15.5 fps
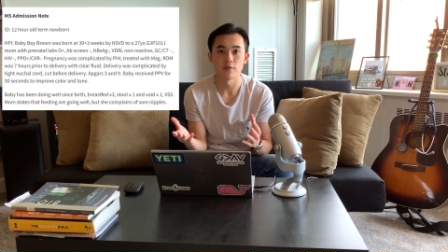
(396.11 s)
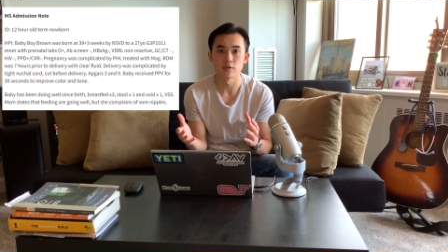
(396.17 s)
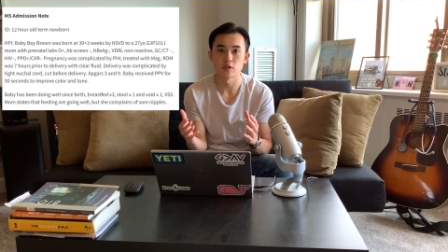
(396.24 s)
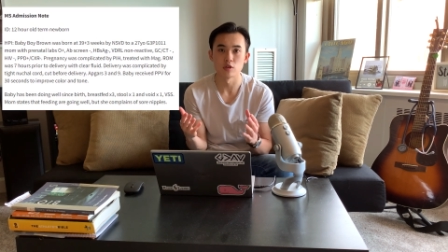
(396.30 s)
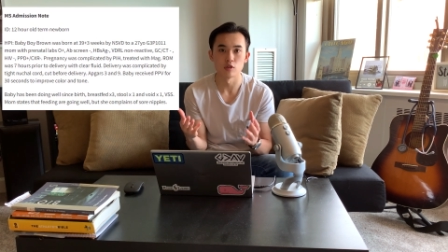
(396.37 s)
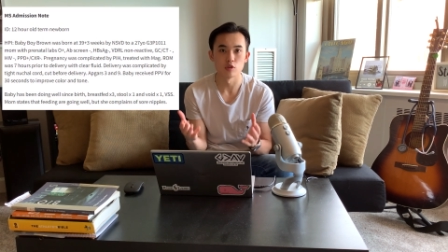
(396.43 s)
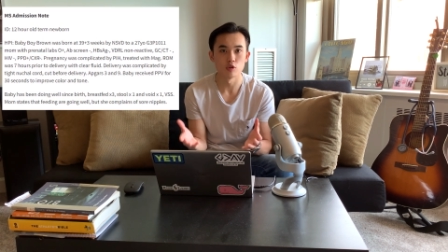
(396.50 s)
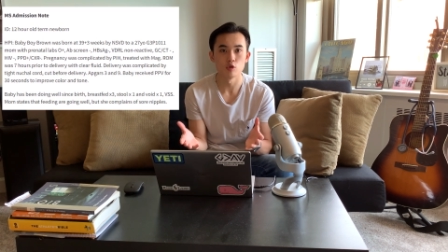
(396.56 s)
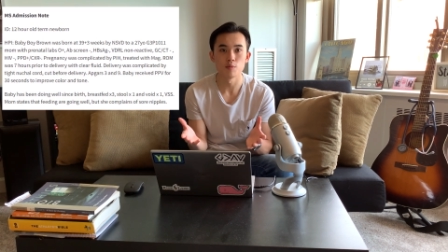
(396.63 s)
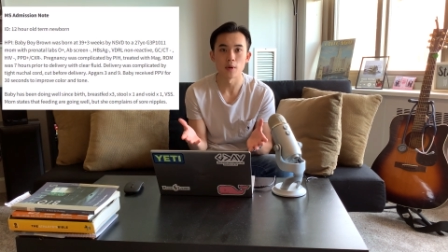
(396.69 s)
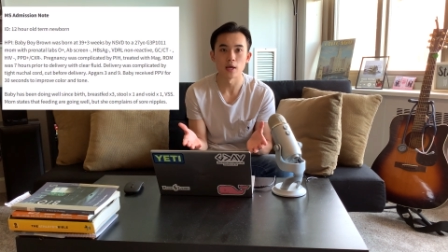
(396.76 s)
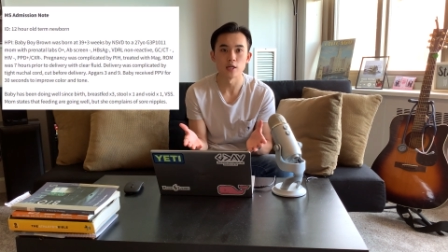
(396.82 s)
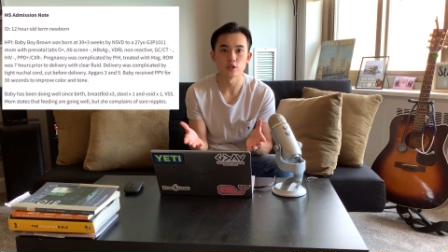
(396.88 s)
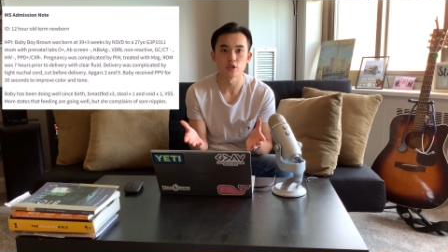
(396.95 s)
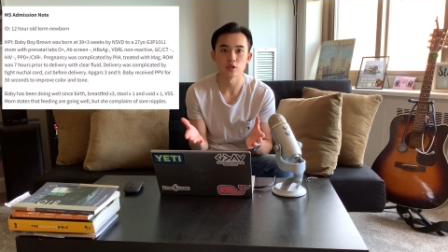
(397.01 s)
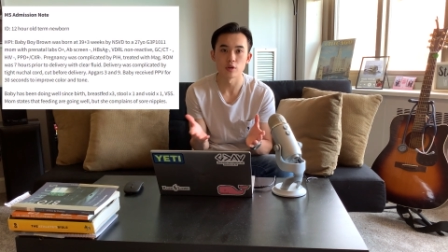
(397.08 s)
If it's a new
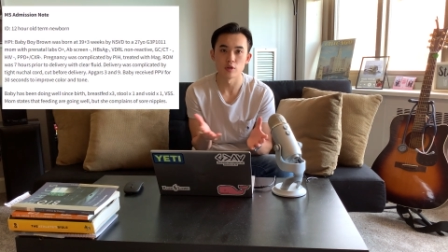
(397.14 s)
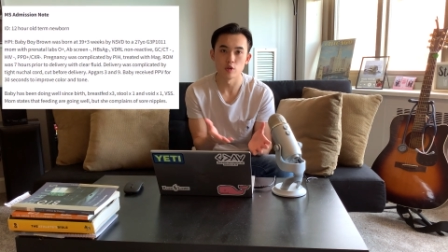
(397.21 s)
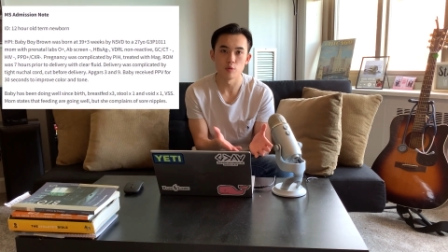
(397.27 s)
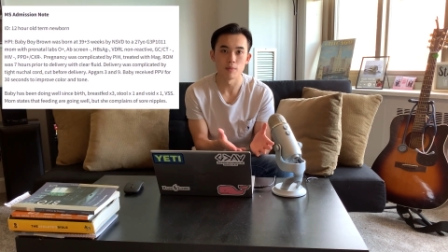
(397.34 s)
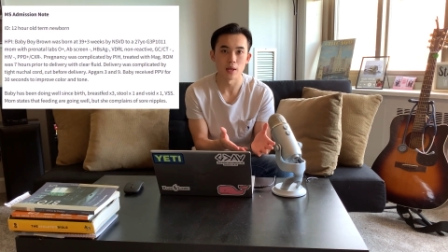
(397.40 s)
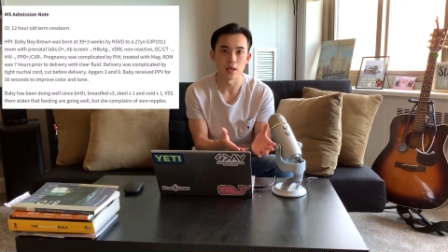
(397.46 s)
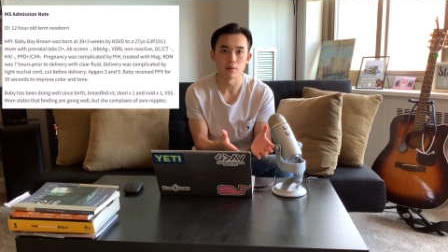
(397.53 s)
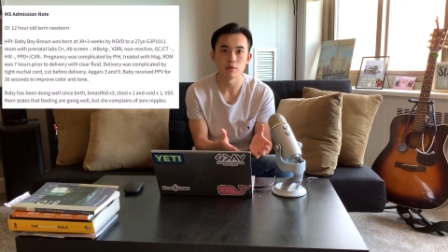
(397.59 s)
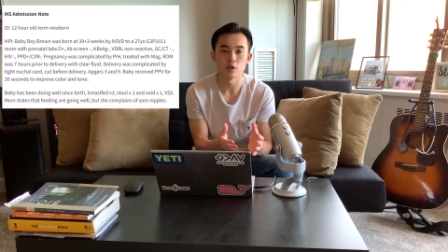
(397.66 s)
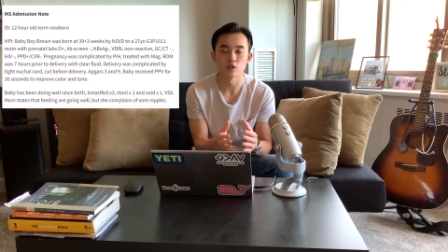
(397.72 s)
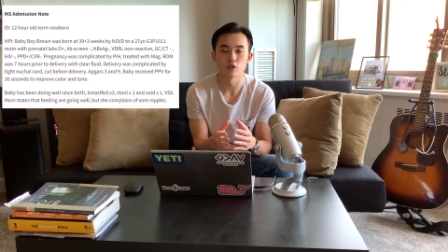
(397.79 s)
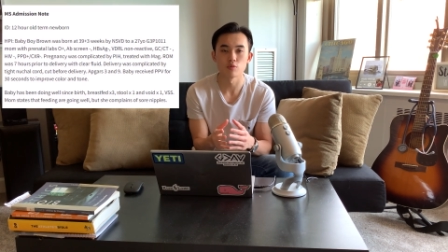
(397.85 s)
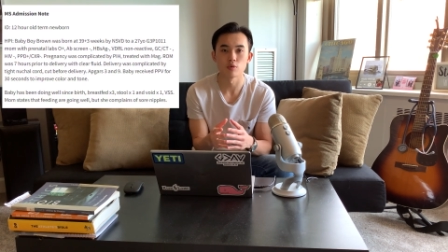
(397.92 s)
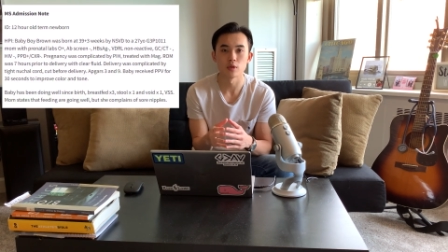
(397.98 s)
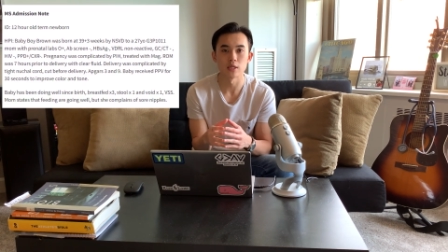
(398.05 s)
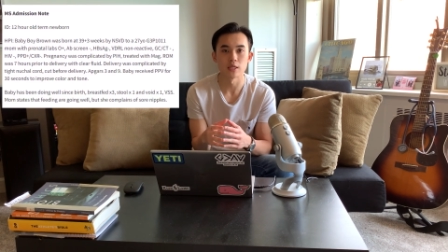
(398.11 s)
patient, a new baby, you
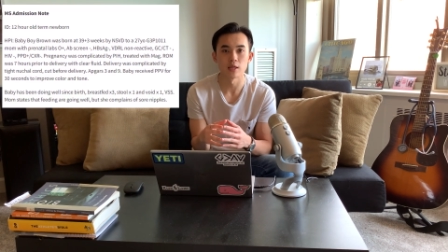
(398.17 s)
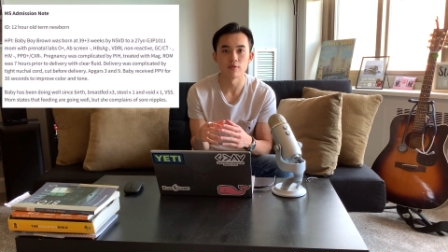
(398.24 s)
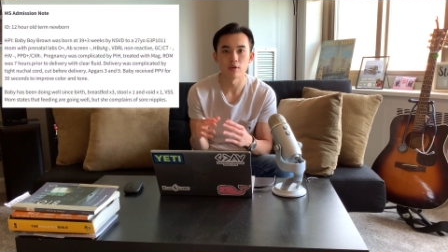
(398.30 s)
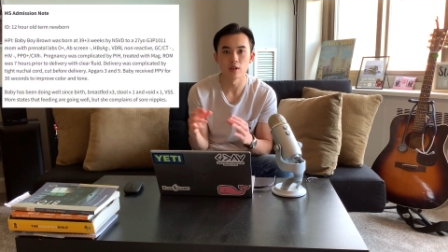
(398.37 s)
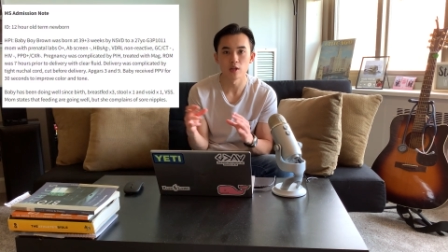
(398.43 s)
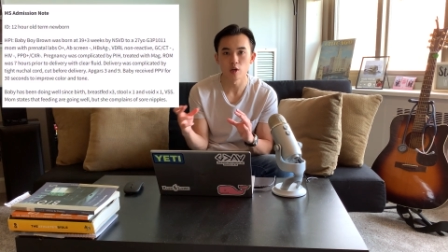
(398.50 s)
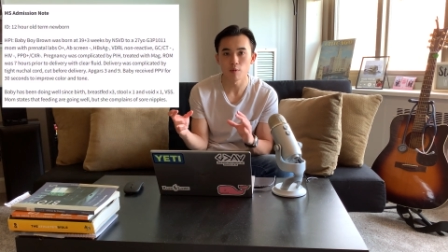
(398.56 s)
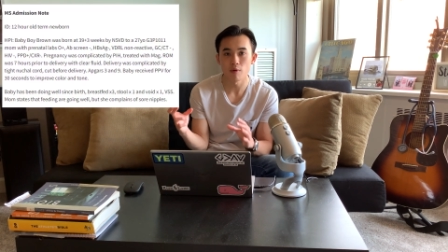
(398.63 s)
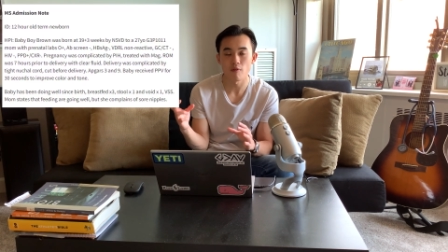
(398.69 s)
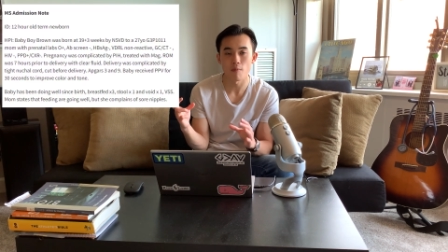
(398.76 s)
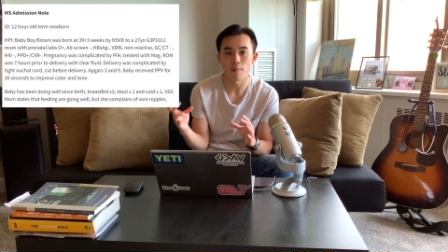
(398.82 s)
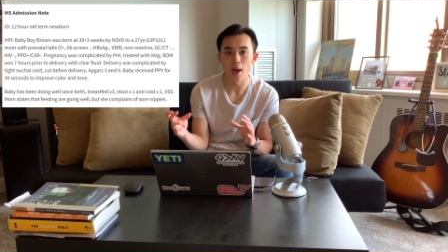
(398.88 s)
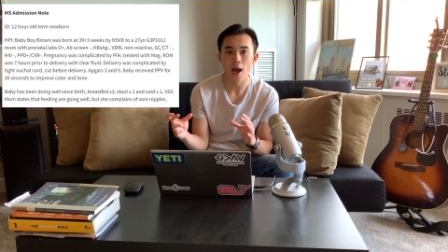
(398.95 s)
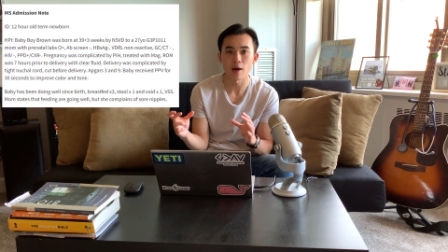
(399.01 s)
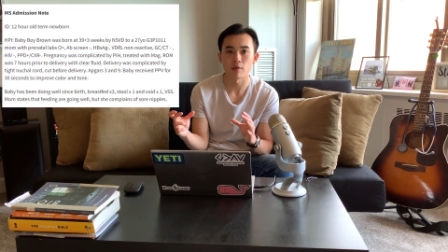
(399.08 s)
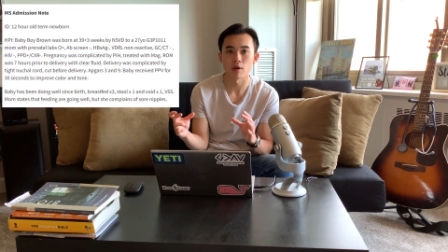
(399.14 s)
should really give a little bit of a
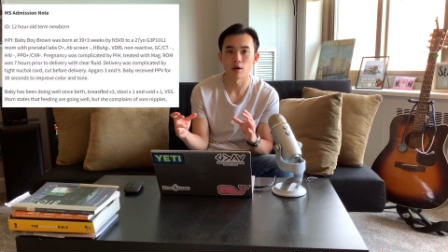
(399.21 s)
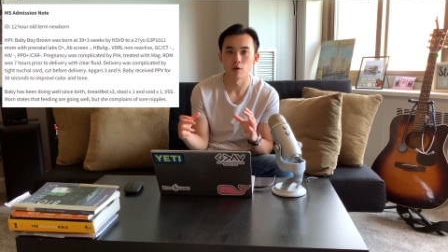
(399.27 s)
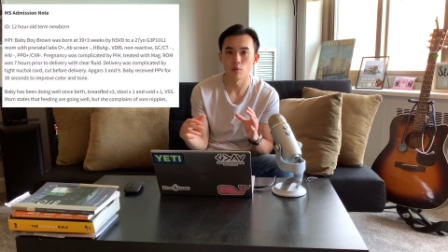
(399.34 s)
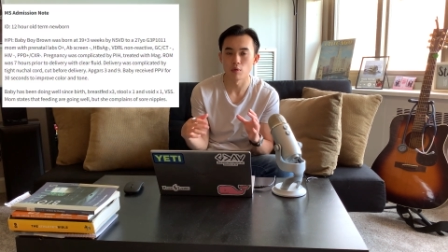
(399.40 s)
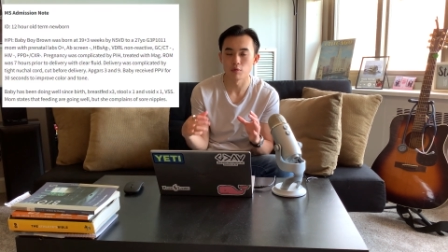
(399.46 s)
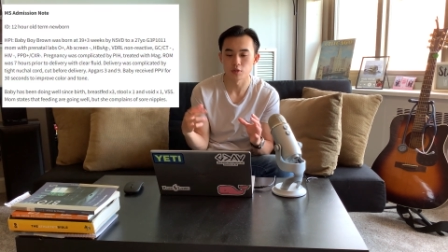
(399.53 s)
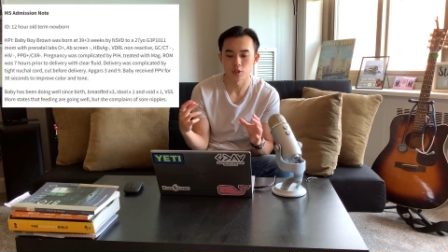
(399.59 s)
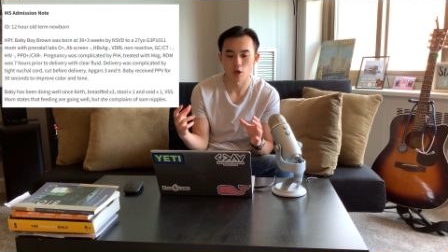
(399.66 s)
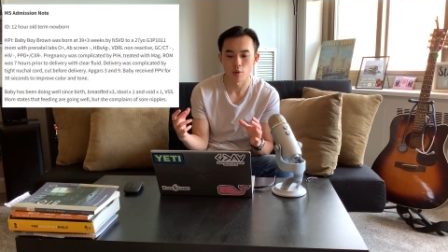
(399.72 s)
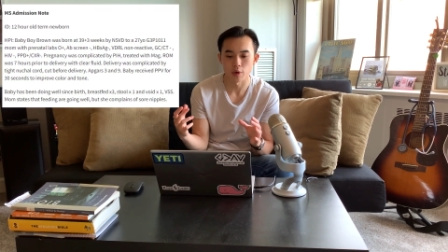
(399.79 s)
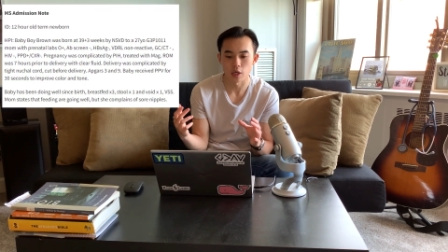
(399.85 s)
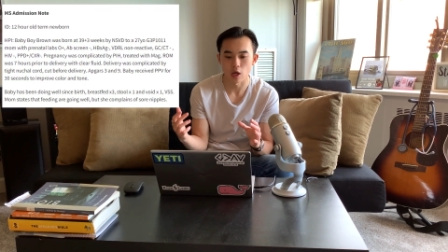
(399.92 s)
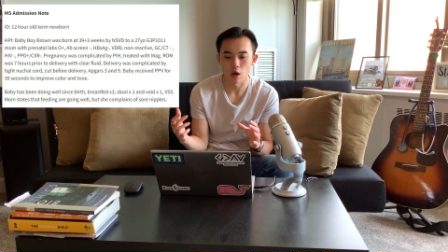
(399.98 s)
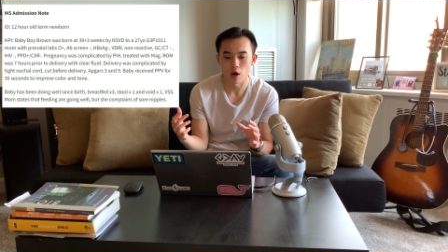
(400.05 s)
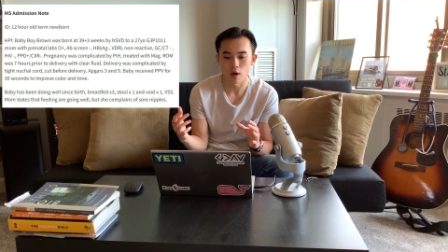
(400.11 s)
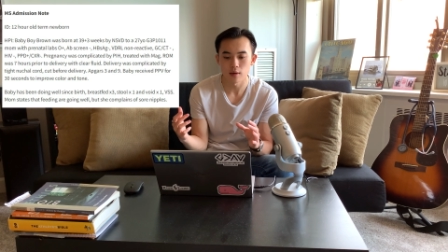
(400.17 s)
background of what was
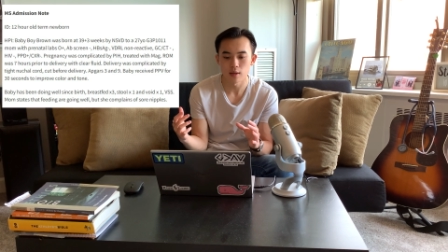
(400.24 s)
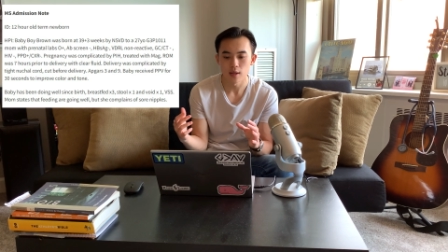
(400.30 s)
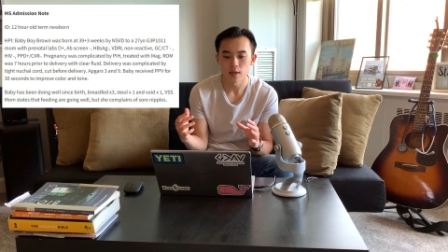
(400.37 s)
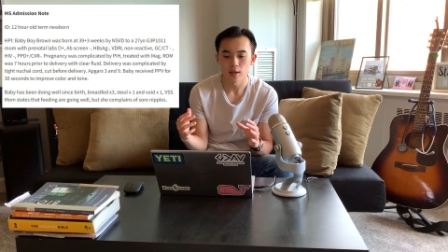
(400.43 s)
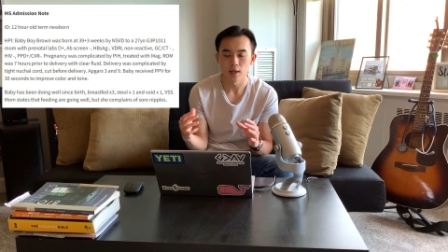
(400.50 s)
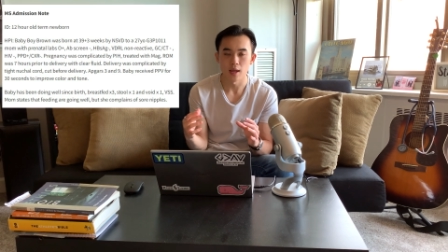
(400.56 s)
going on.